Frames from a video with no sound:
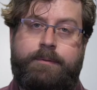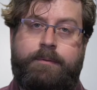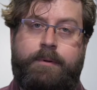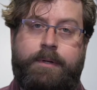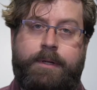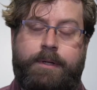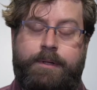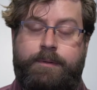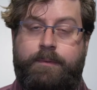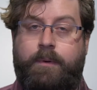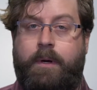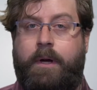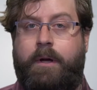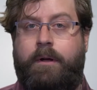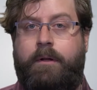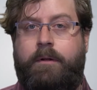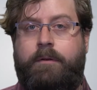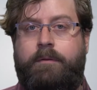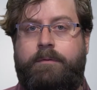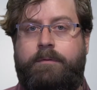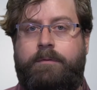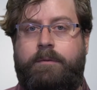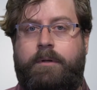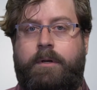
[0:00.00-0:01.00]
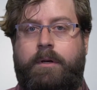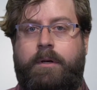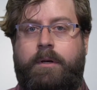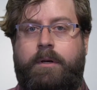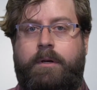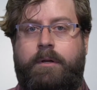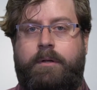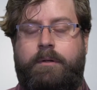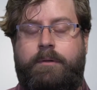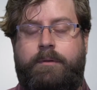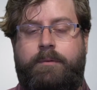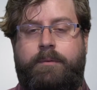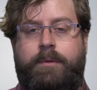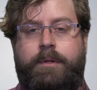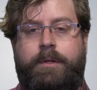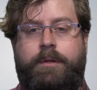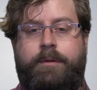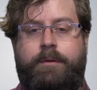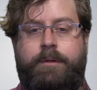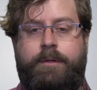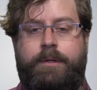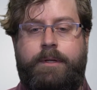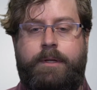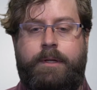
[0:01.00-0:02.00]
2012 and
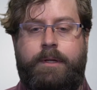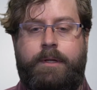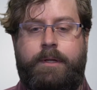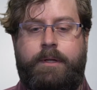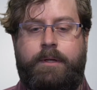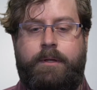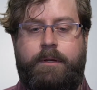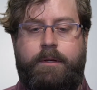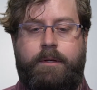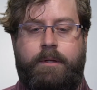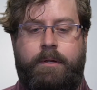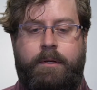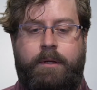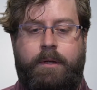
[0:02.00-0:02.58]
2013.